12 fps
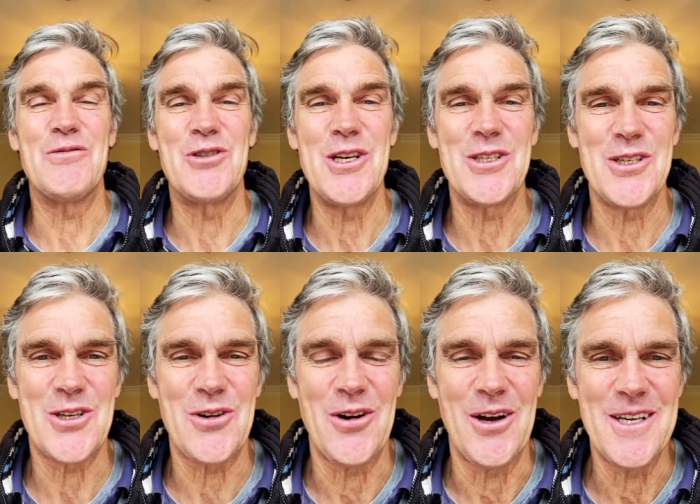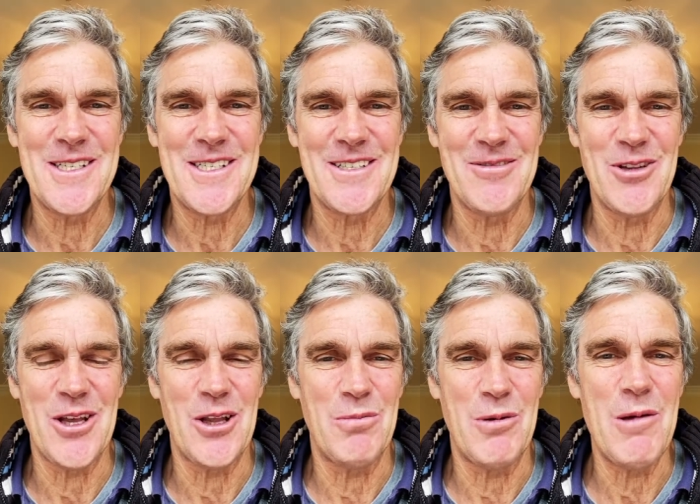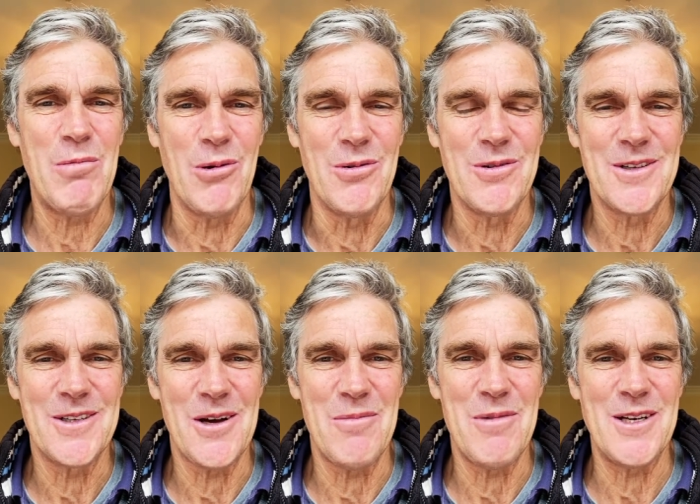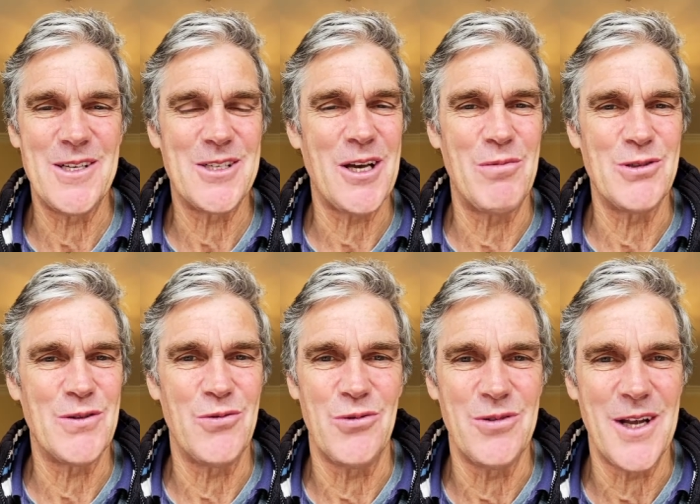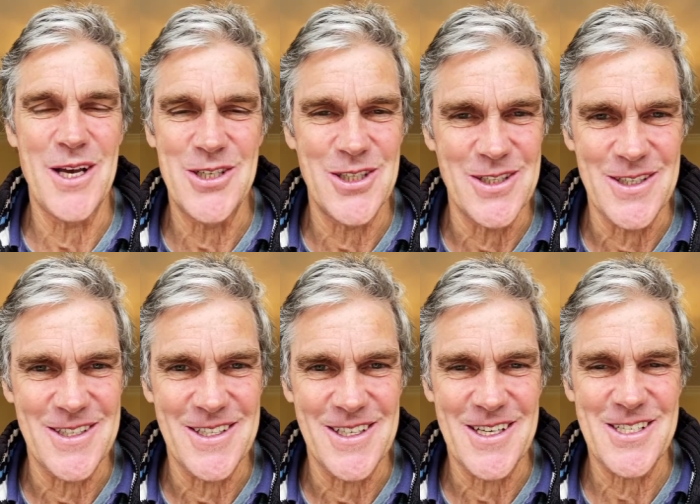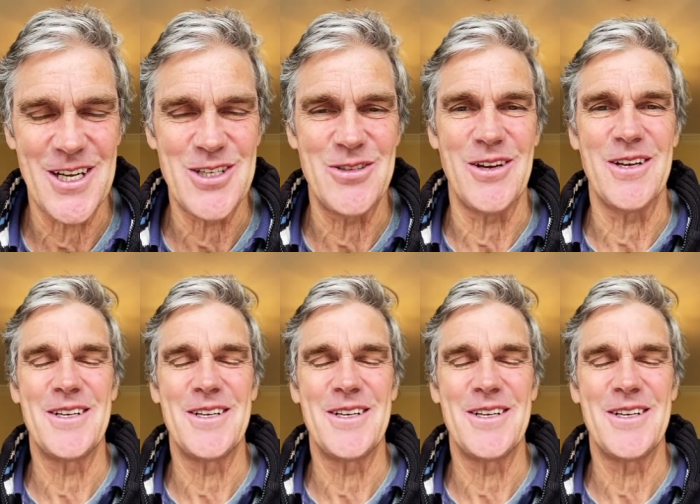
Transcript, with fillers: of Jesus Christ with other people. Go and make disciples of all nations, etc.